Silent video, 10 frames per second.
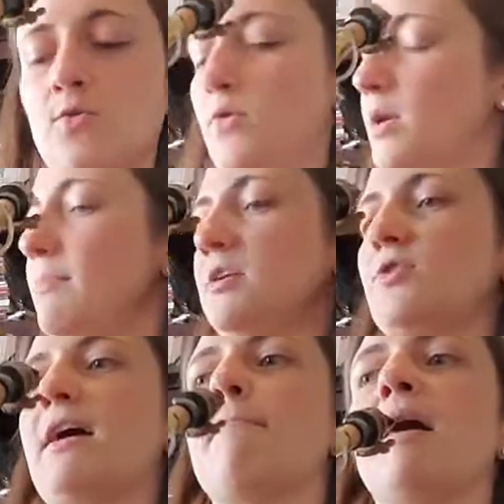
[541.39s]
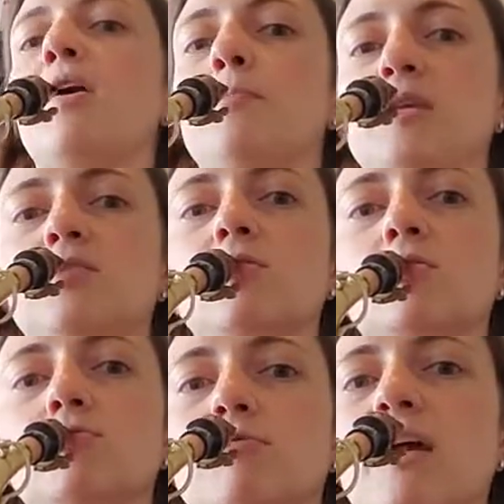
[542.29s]
We wanna make sure that mouthpiece
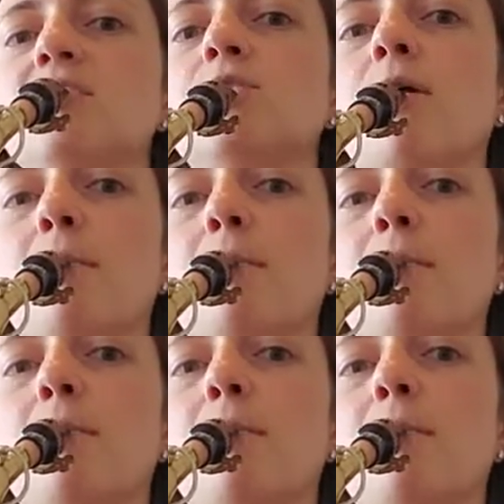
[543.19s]
goes right to our